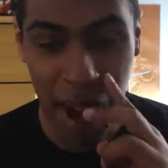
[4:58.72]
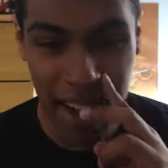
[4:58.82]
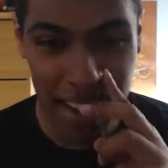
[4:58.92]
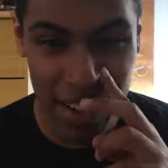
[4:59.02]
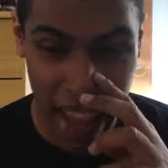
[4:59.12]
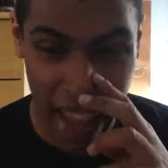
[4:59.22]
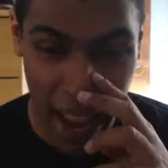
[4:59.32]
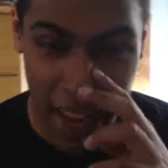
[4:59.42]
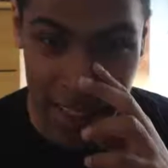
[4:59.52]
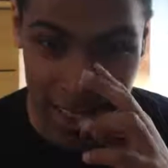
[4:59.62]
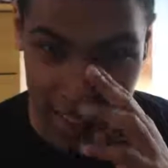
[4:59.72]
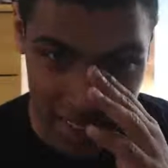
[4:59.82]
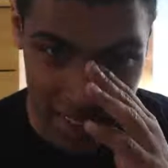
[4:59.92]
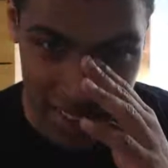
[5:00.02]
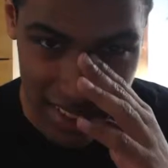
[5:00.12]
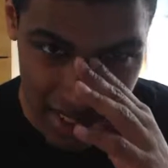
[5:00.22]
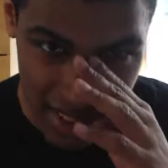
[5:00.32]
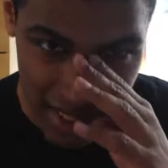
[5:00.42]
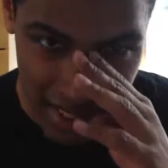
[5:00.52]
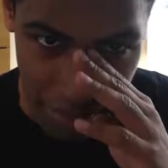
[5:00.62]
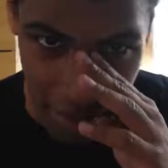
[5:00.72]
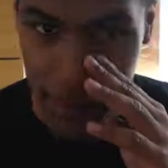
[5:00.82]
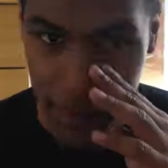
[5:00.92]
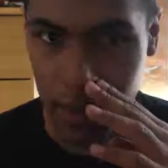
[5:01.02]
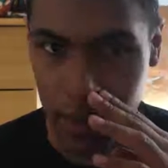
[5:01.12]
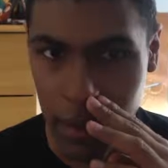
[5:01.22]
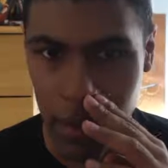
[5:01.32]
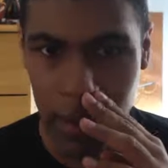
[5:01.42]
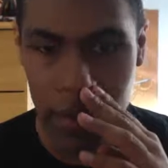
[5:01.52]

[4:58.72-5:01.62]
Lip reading: My dude, that is amazing.